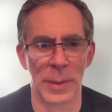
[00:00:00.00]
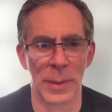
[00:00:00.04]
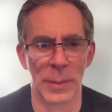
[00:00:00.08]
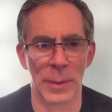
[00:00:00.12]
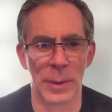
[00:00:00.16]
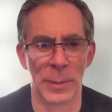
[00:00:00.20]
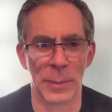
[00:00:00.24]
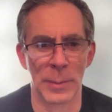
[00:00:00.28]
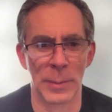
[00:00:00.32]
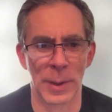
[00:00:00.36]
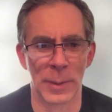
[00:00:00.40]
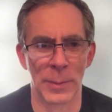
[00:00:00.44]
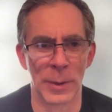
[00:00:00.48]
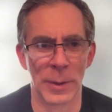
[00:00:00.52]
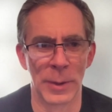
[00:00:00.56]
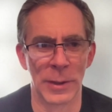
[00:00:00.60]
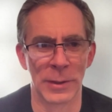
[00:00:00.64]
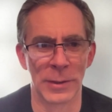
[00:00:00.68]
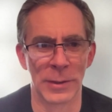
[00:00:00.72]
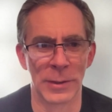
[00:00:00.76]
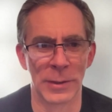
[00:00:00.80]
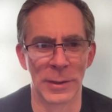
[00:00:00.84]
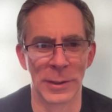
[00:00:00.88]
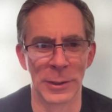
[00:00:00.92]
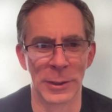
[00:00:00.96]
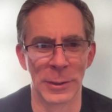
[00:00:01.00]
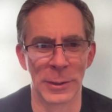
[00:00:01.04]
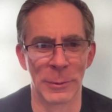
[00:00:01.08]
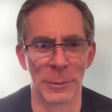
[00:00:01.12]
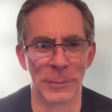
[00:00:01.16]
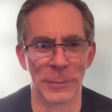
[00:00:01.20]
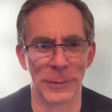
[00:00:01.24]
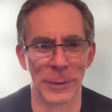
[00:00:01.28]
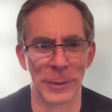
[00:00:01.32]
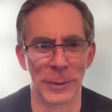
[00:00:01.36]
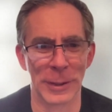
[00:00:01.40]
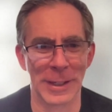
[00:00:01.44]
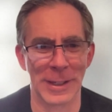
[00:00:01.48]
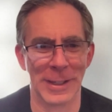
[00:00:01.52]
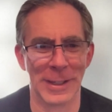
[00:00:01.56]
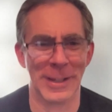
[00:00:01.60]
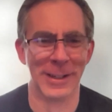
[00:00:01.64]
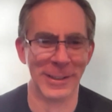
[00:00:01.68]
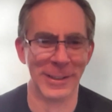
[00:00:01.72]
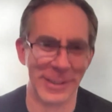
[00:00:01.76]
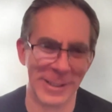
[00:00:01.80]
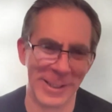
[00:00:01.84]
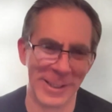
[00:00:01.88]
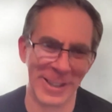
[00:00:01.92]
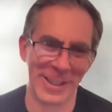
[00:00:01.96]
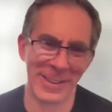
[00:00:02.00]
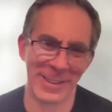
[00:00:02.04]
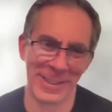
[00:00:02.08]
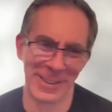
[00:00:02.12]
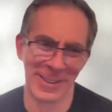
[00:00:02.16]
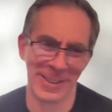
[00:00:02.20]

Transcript: Maybe this was a good one for Kiran.